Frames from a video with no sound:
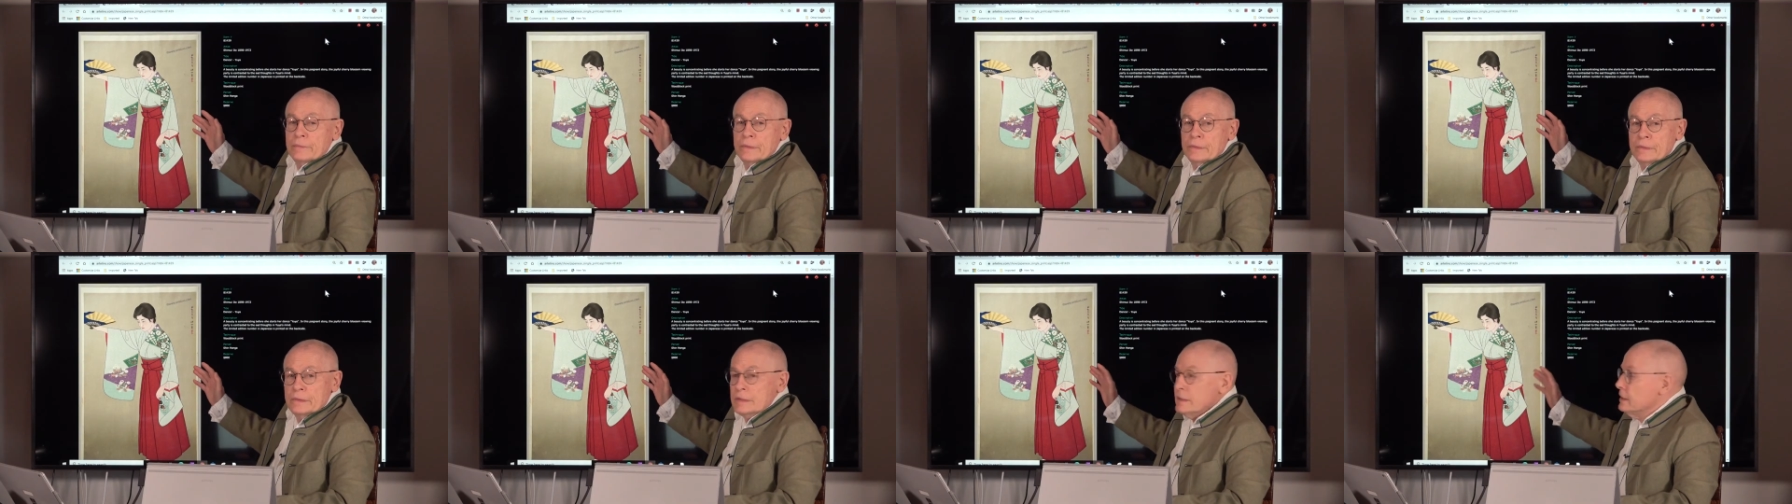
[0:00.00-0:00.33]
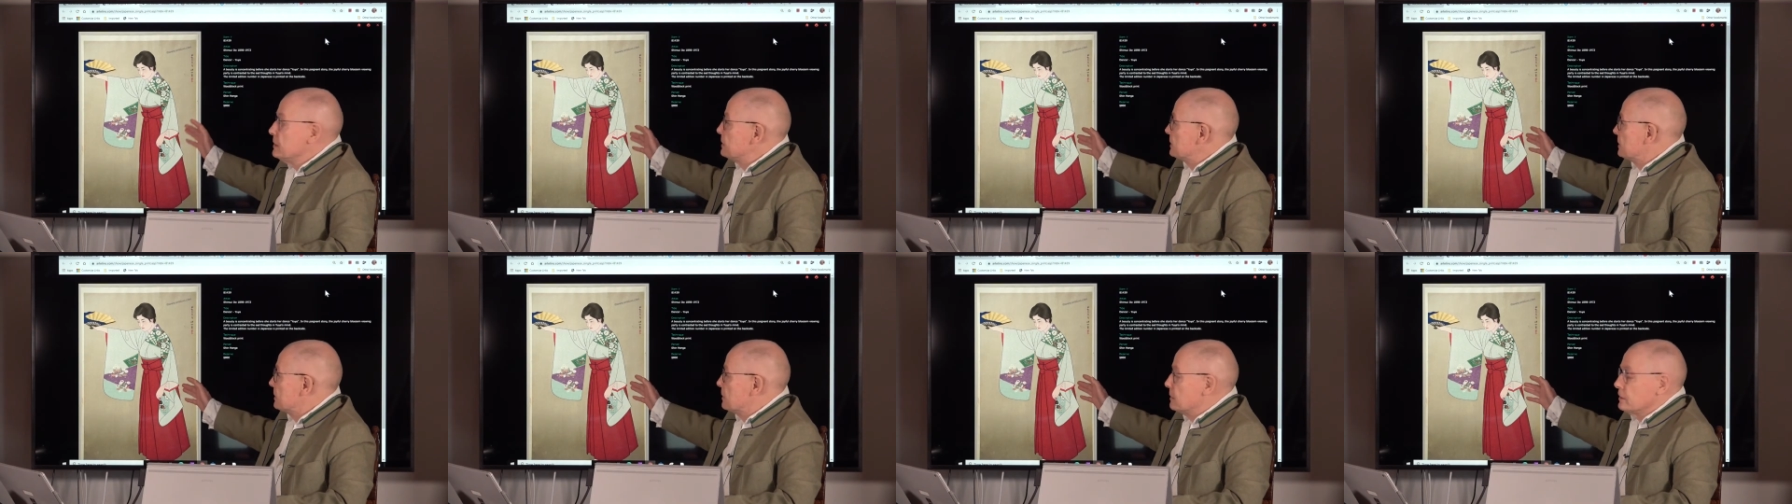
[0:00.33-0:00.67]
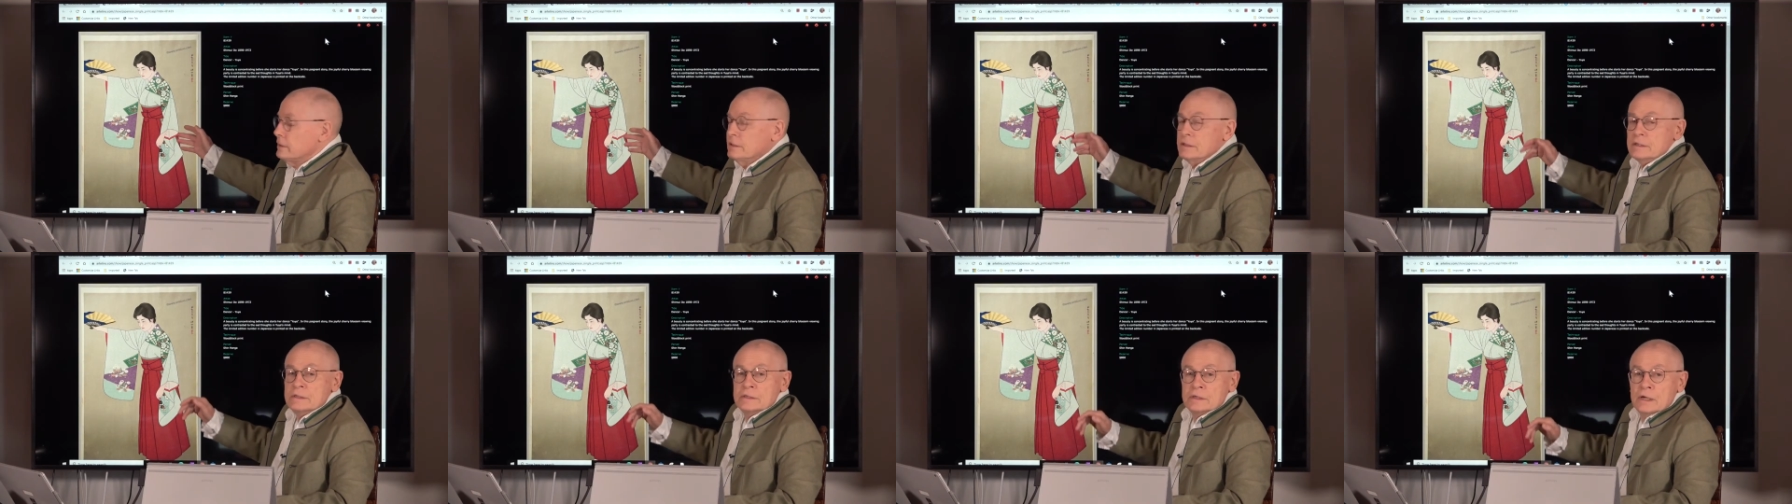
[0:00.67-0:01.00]
This
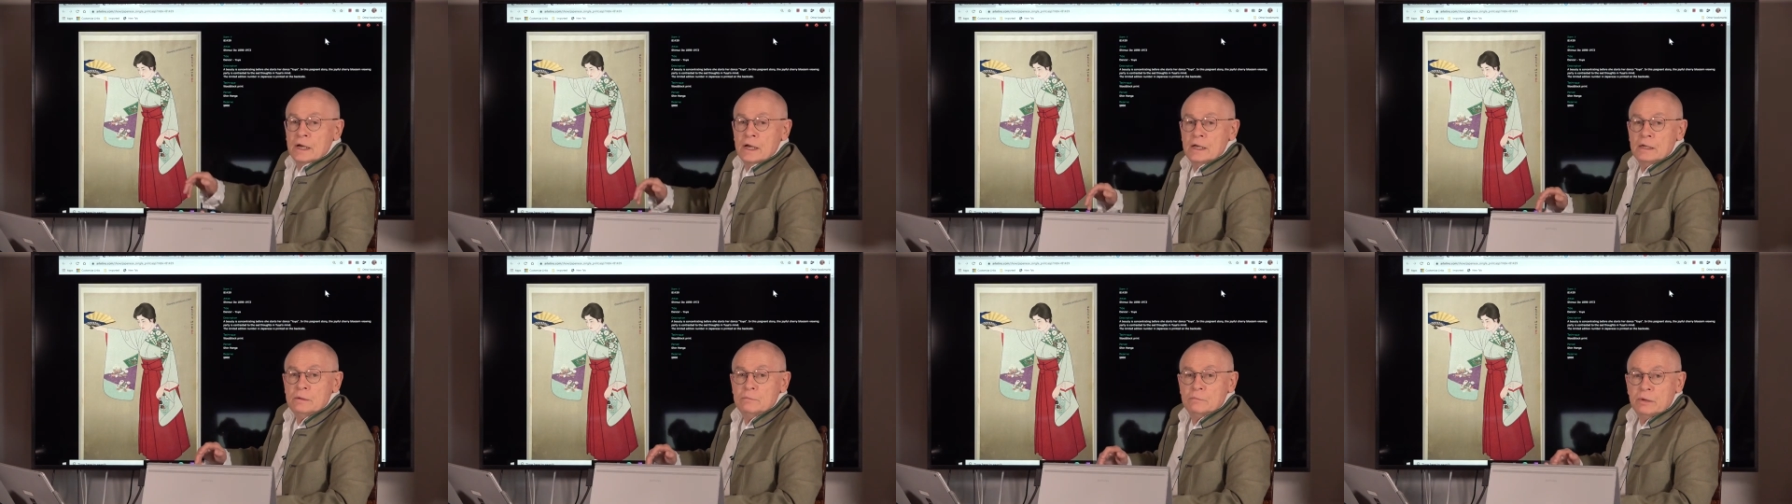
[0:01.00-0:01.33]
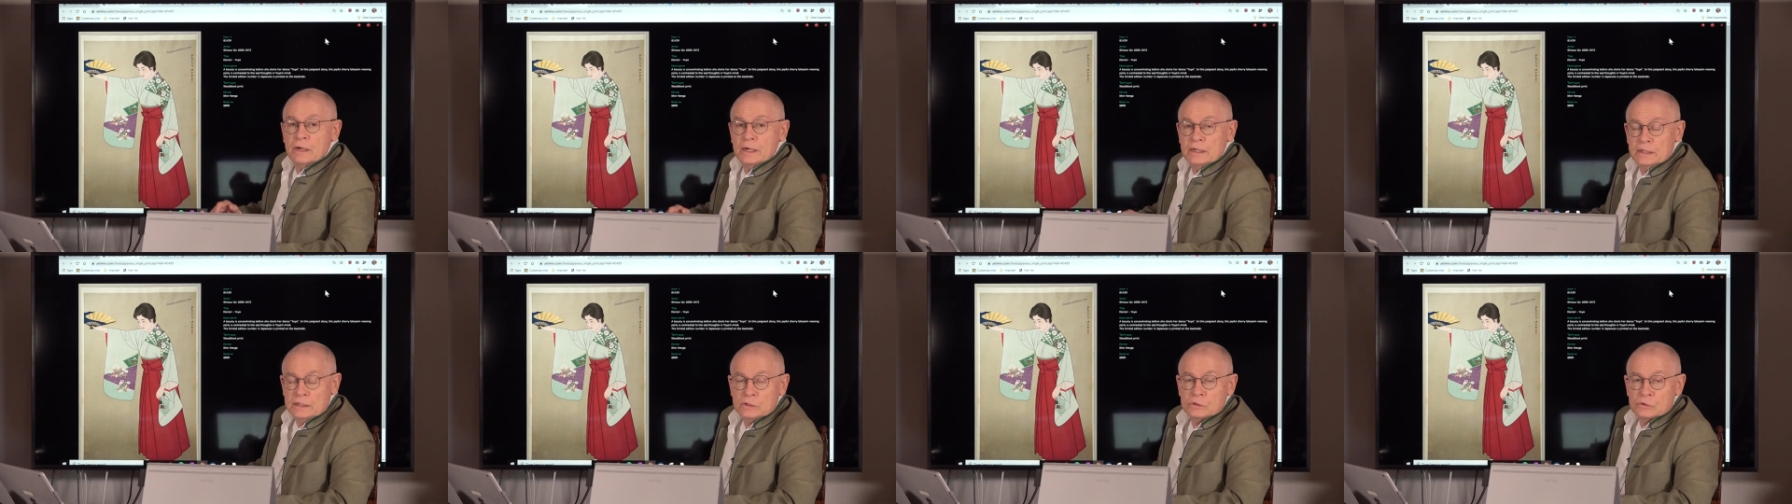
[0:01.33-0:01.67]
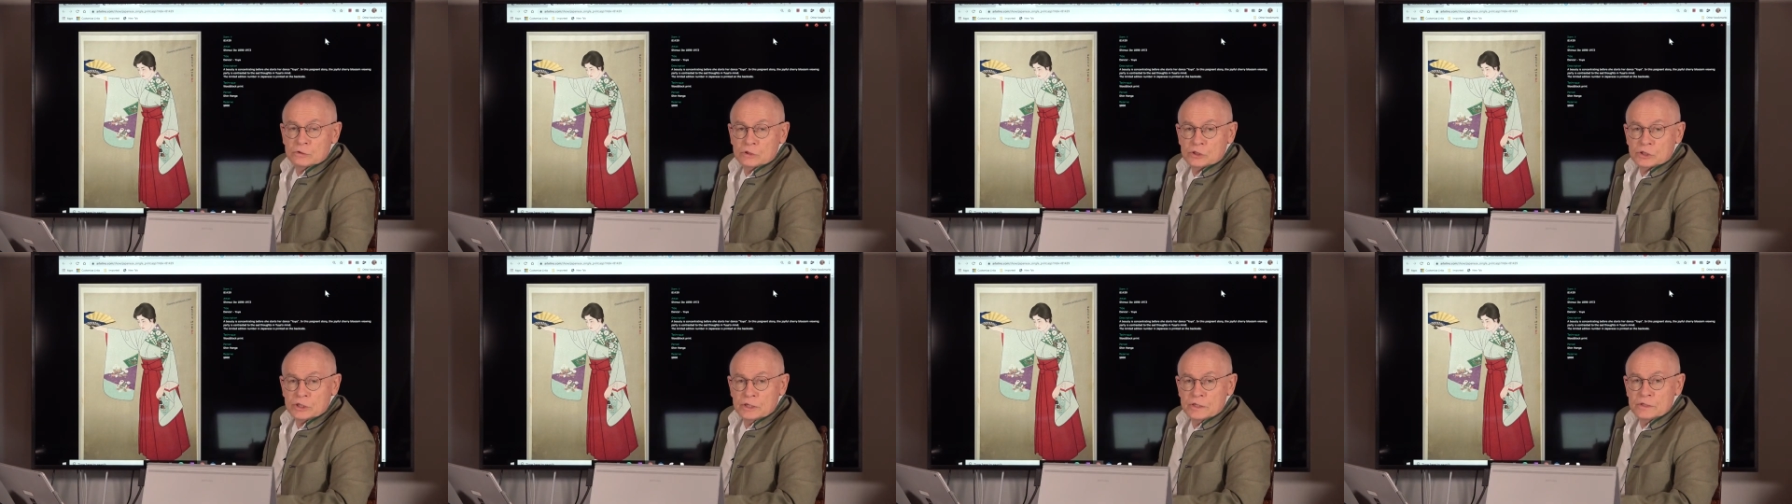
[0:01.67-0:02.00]
design by
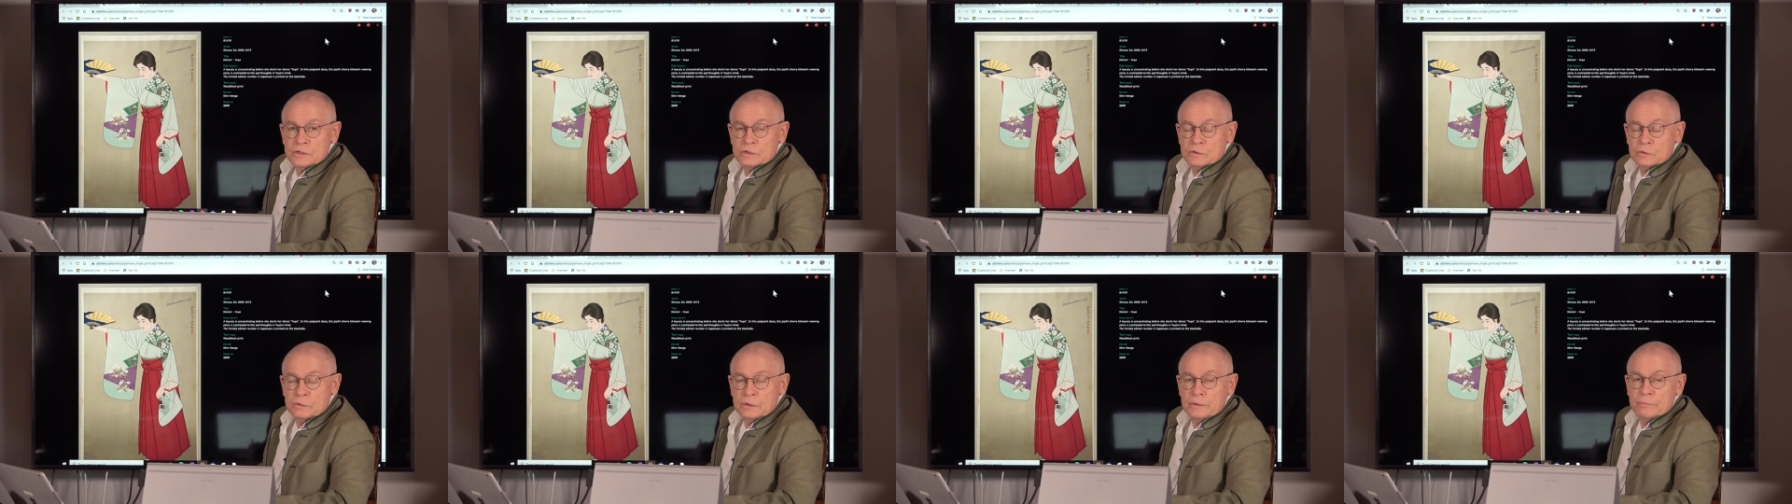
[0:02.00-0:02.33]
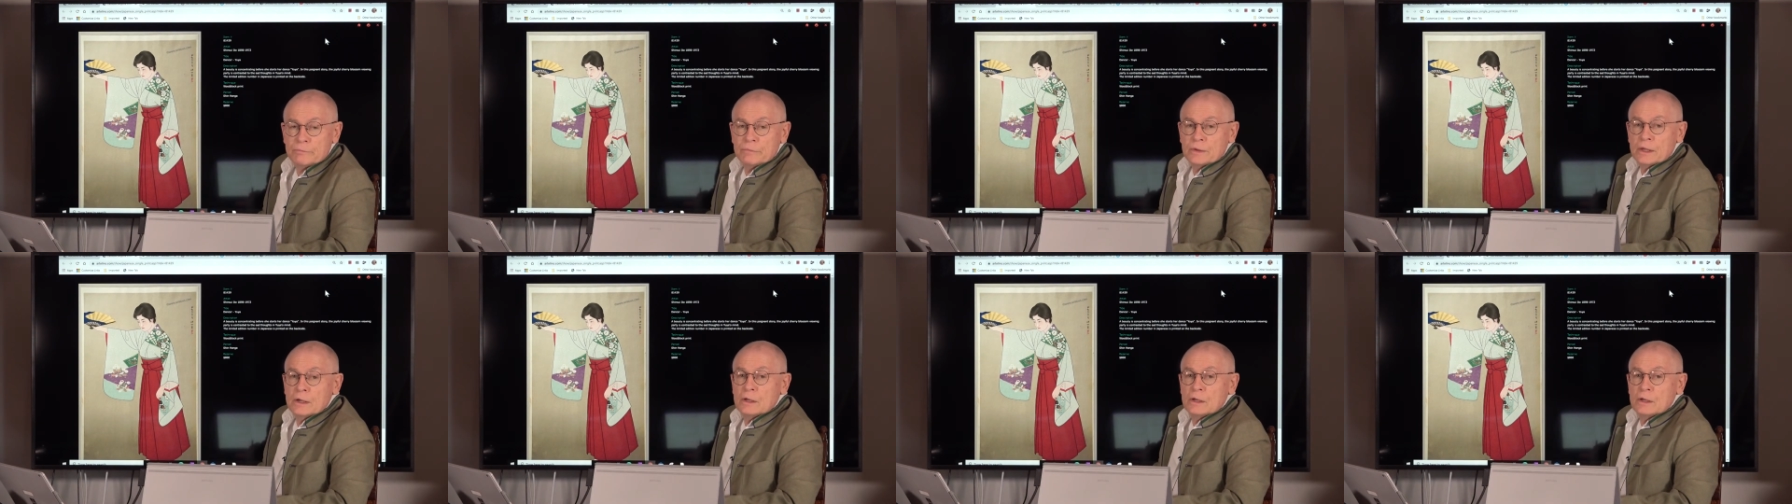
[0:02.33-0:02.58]
Ito Shinsui